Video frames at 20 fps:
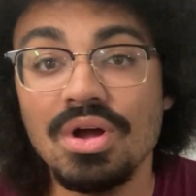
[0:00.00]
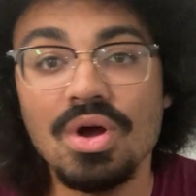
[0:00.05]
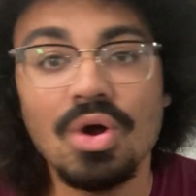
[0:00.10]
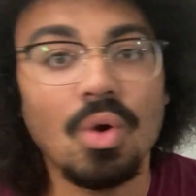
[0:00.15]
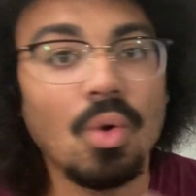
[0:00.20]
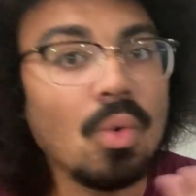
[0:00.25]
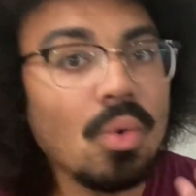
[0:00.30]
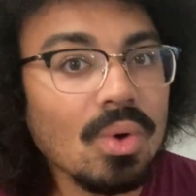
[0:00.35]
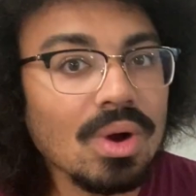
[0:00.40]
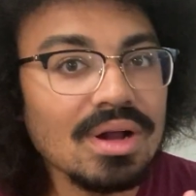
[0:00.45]

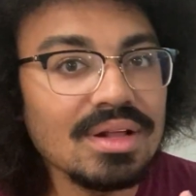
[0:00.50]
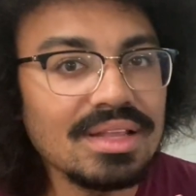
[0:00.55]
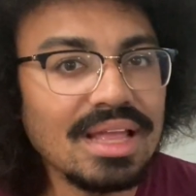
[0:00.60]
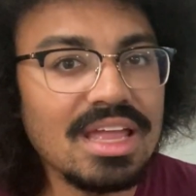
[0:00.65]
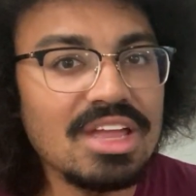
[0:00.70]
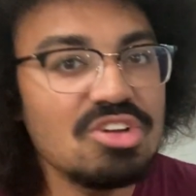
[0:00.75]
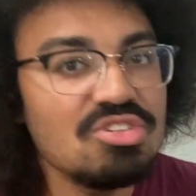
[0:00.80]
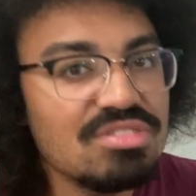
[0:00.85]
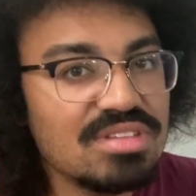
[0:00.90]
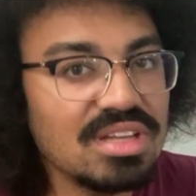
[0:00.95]
Or they
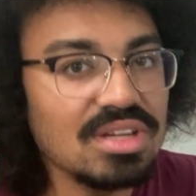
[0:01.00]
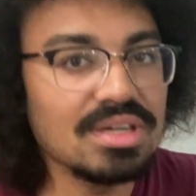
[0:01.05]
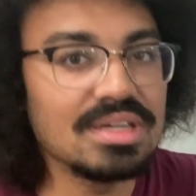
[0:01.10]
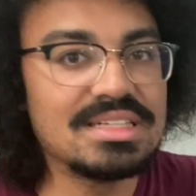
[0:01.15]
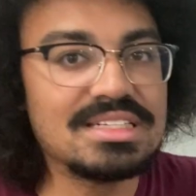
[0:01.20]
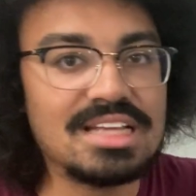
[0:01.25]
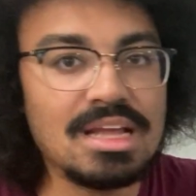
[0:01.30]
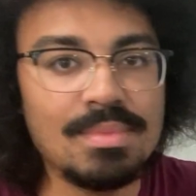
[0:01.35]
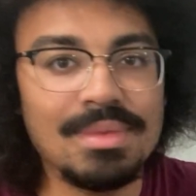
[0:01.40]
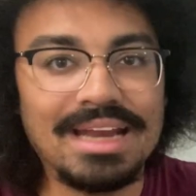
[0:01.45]
use their
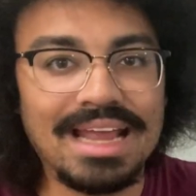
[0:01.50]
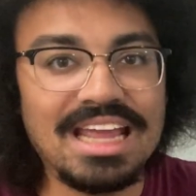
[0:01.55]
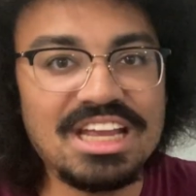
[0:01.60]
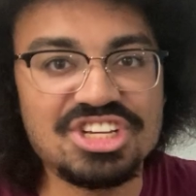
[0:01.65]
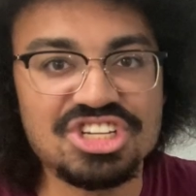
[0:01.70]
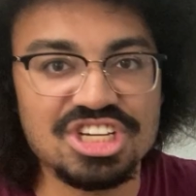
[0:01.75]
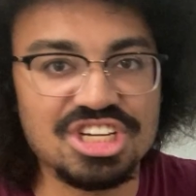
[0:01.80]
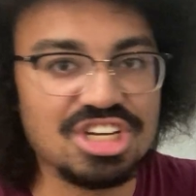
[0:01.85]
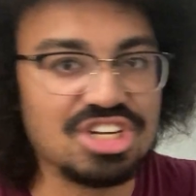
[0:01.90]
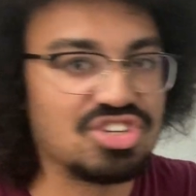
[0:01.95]

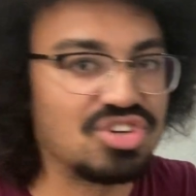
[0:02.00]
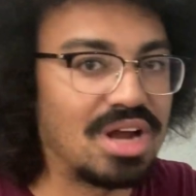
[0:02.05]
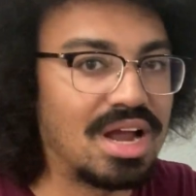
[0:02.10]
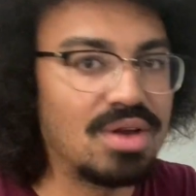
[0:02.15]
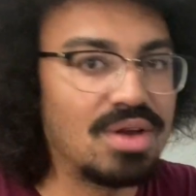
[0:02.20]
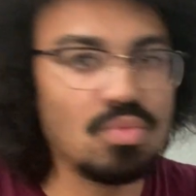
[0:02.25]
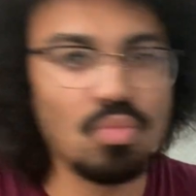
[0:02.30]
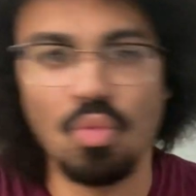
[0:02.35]
intimidation to try and